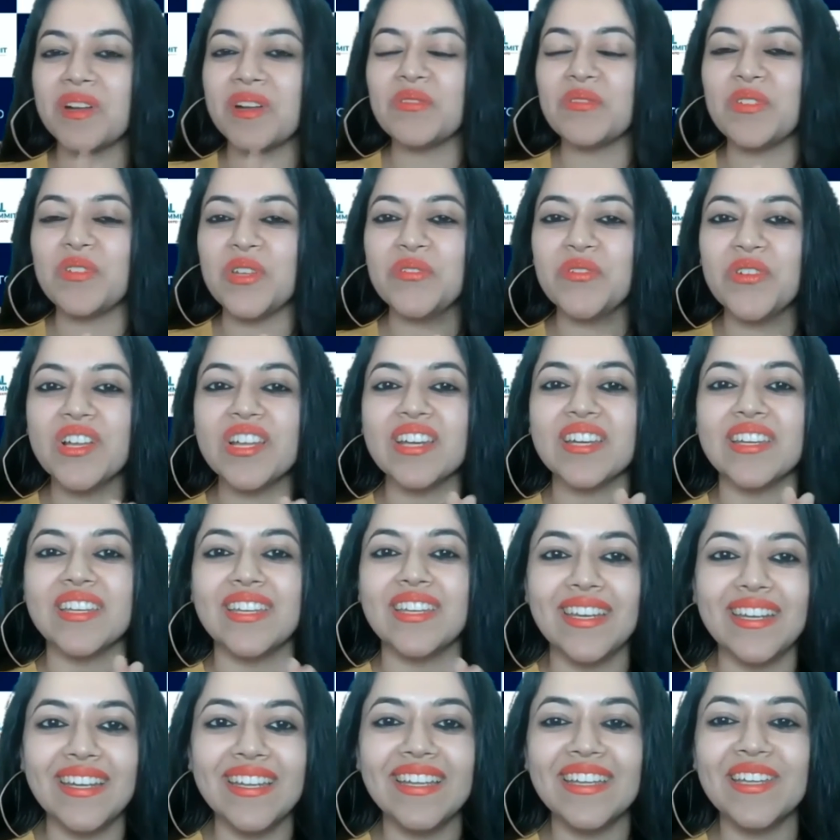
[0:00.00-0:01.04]
But we were
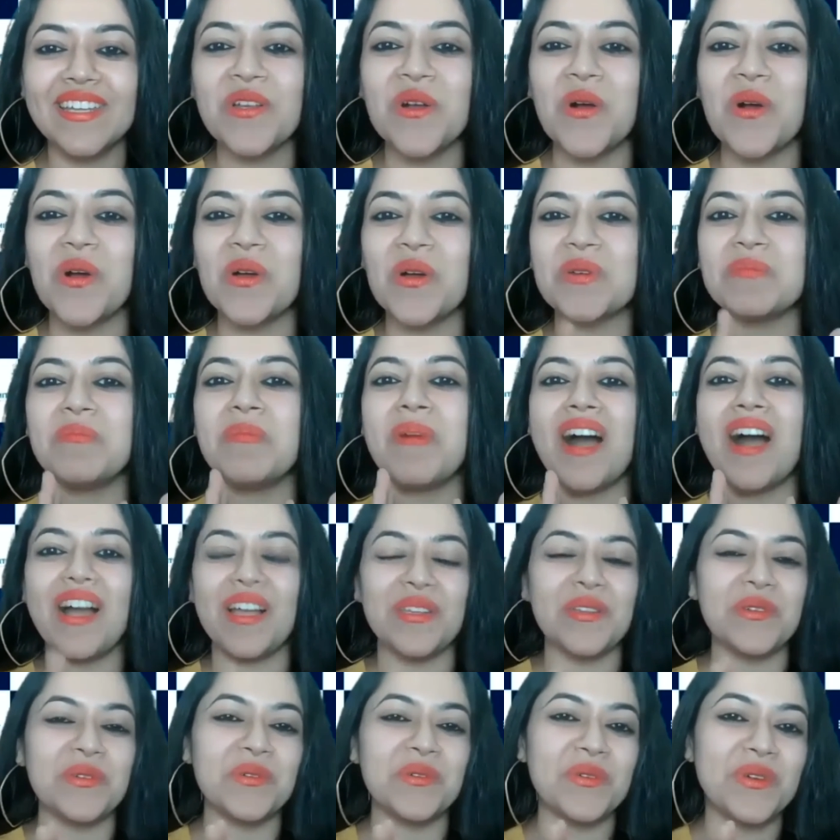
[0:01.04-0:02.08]
reading your
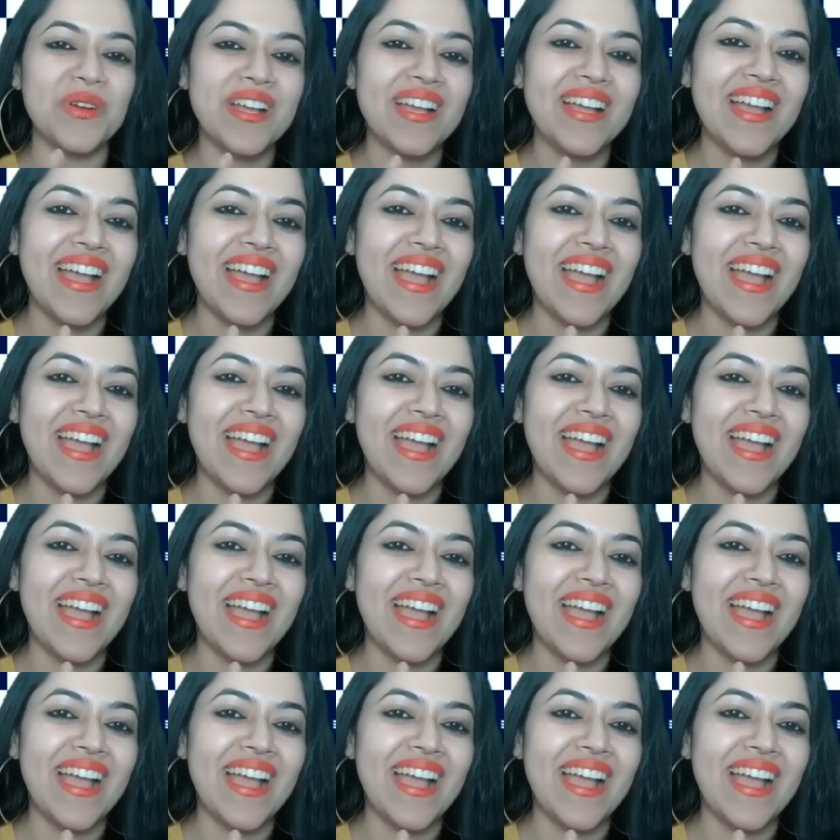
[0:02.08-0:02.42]
bio,